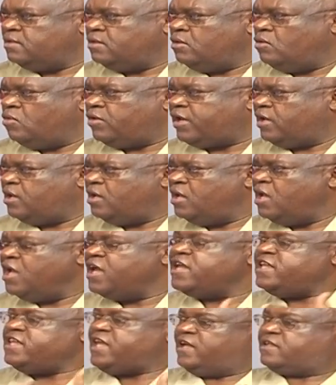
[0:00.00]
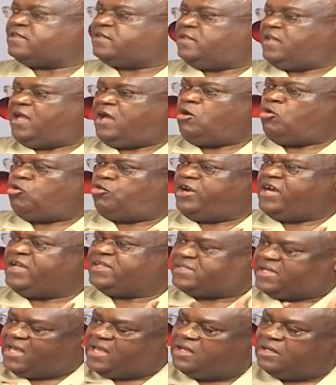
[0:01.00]
Okay? Yet they are already
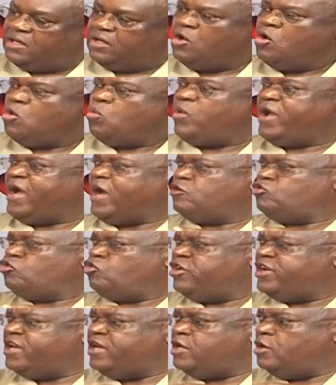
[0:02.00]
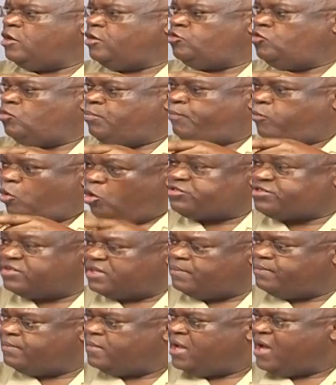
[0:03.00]
saying we had already uh, bought
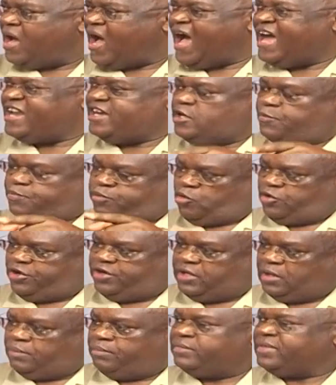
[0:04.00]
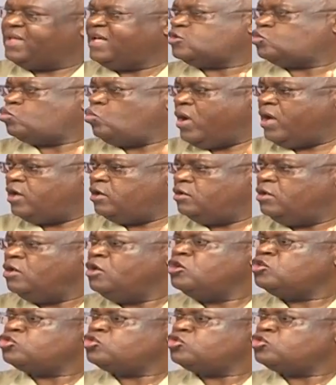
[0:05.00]
them and deployed them. That's mm. one.